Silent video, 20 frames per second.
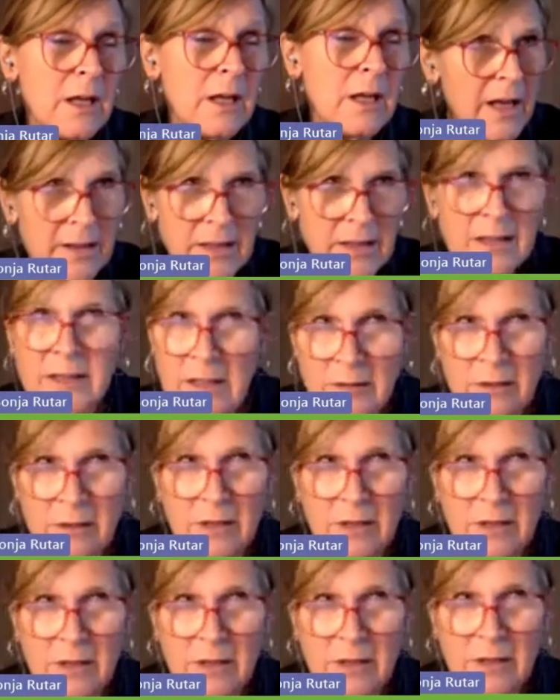I think that
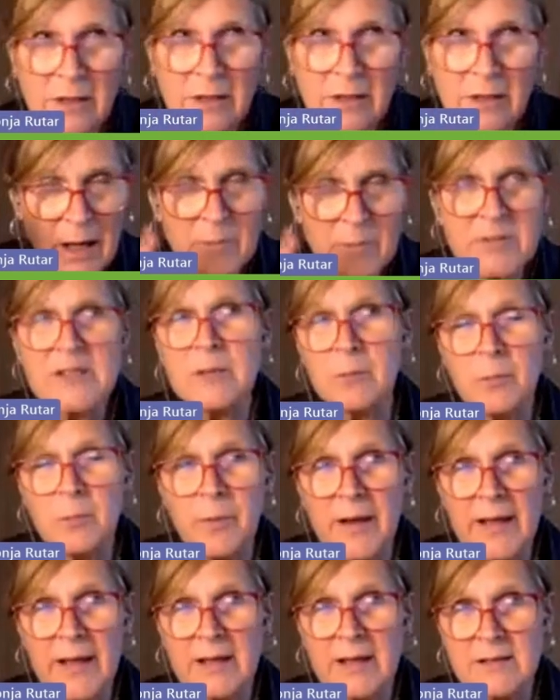it comes in
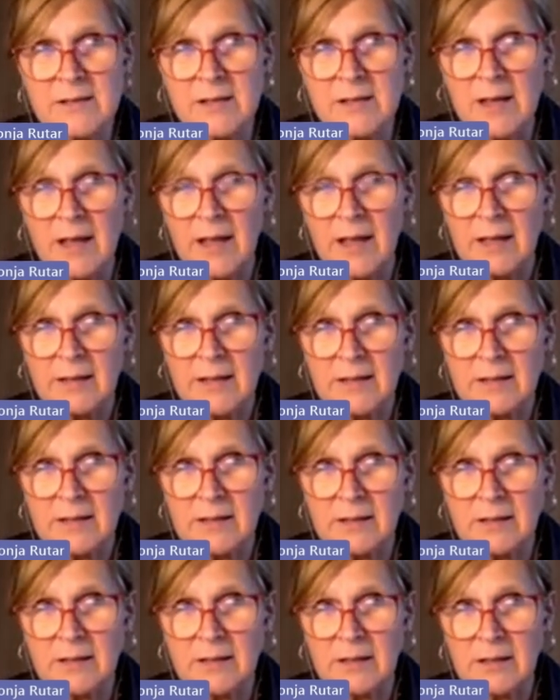place that
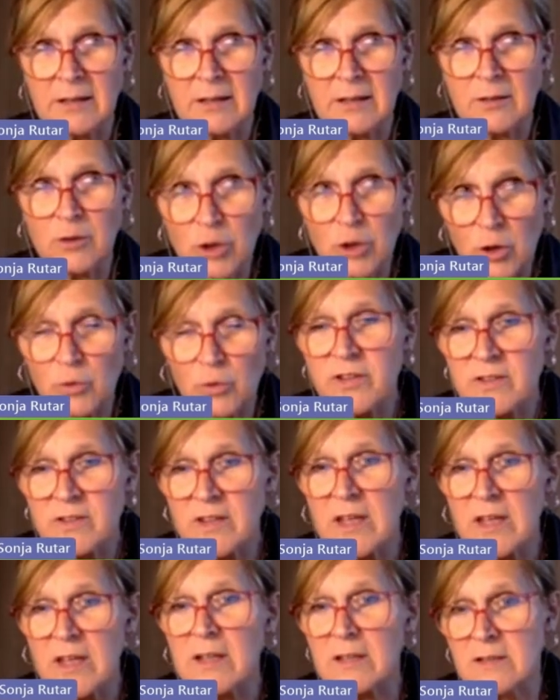those
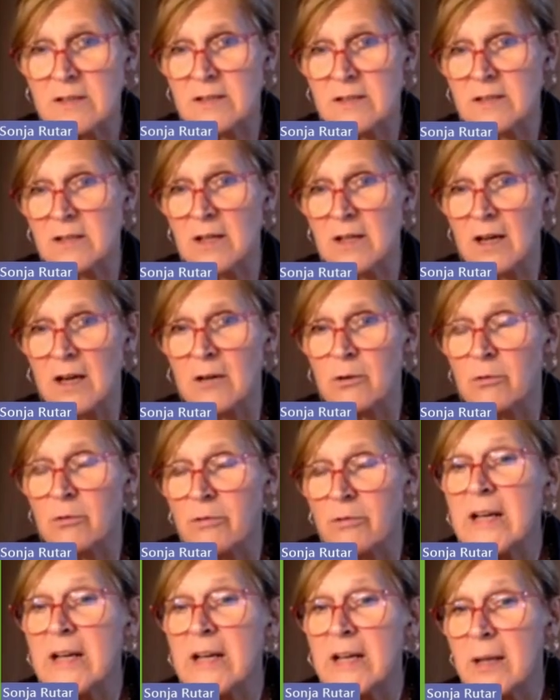things are
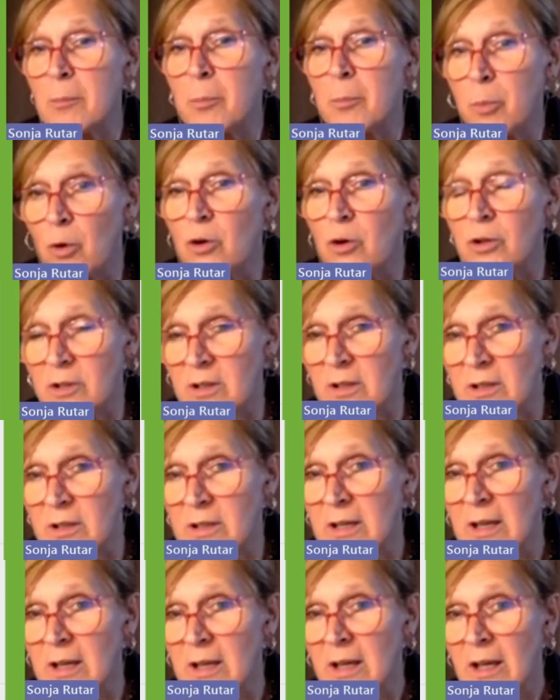really
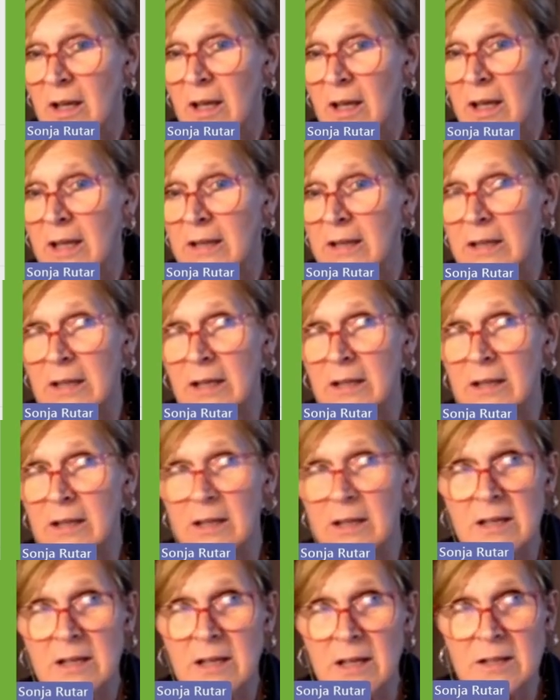important, and
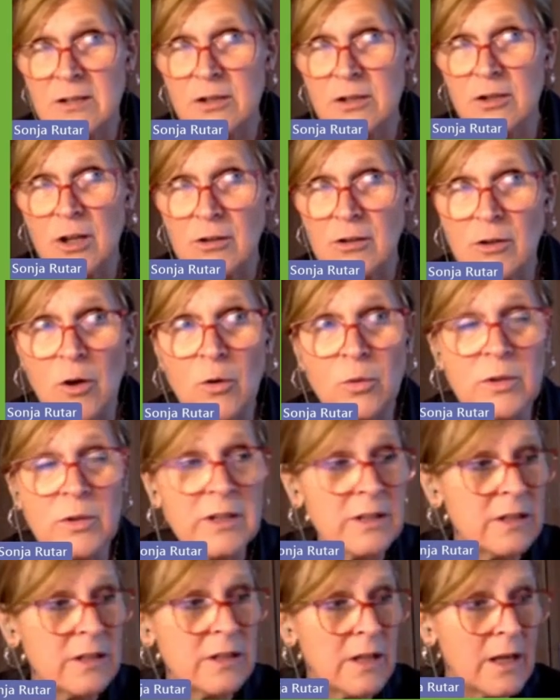it's not
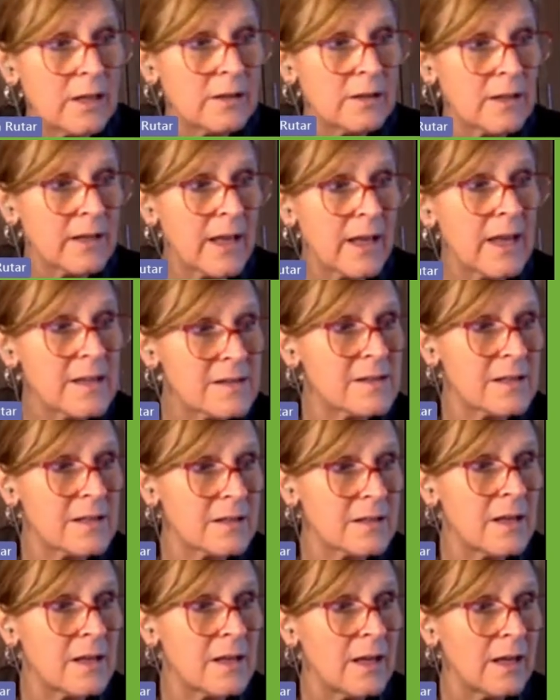only the case
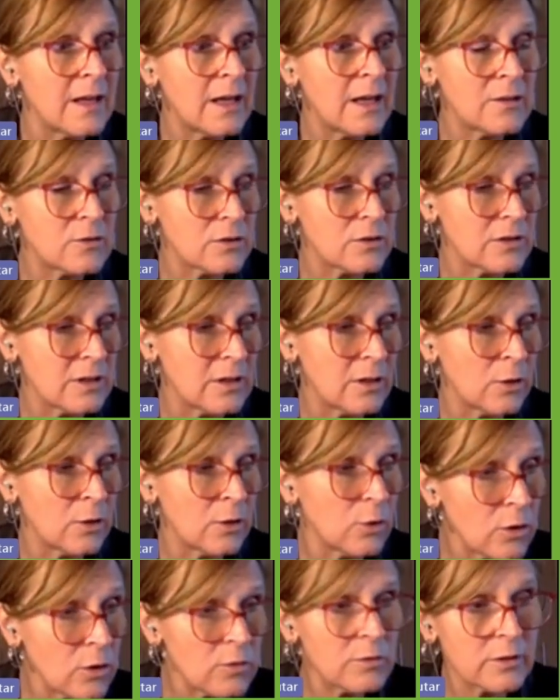into the
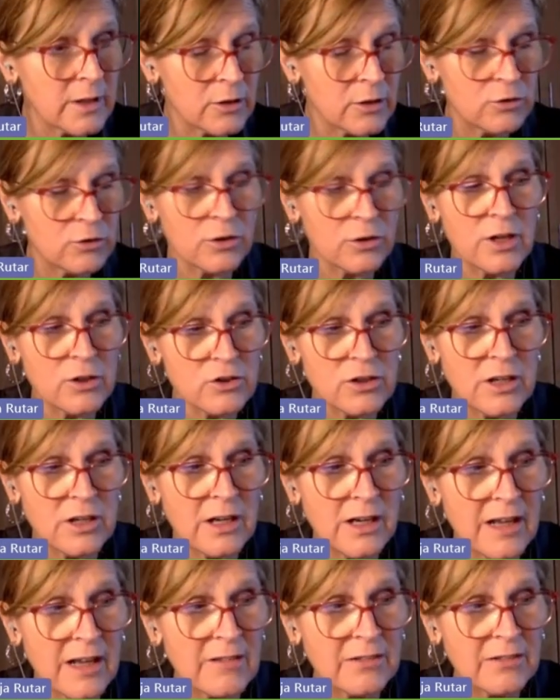lower educational
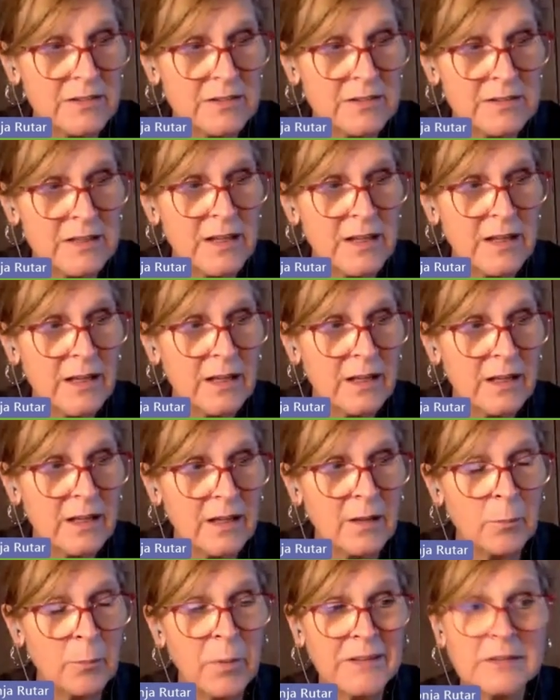levels,
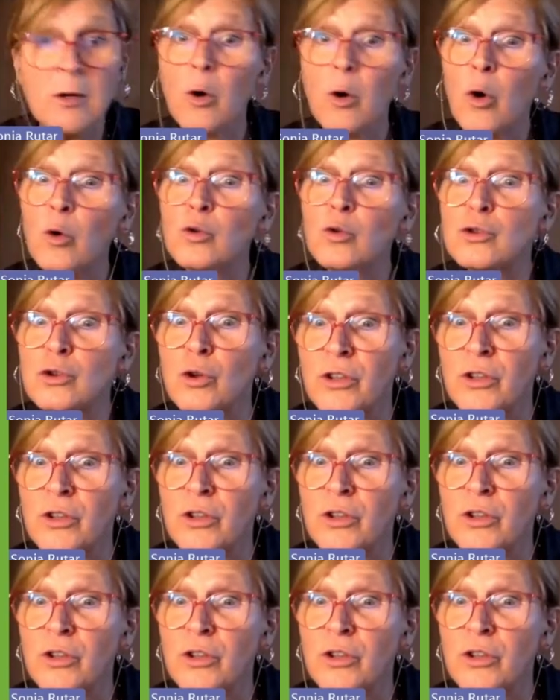but also
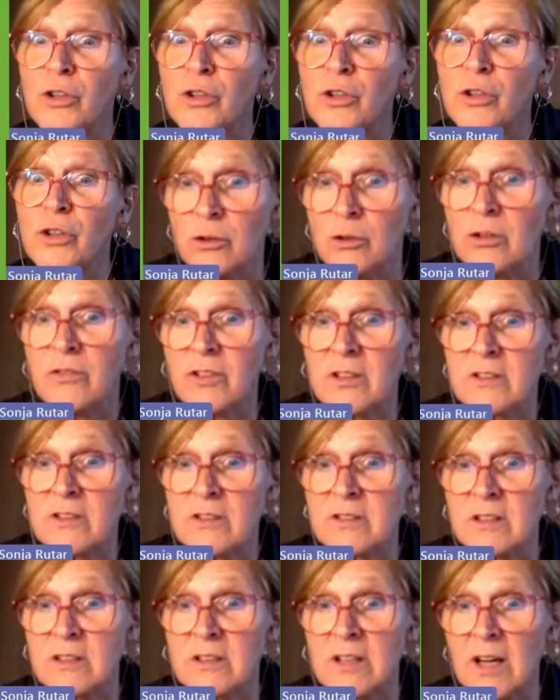here at the
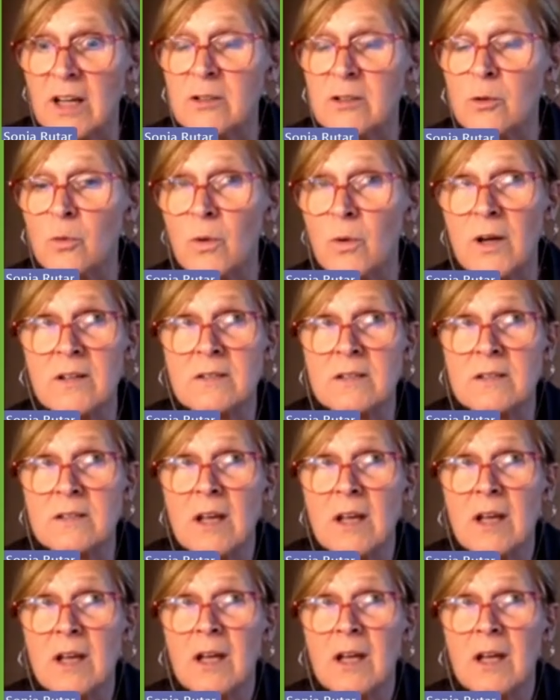university. Otherwise,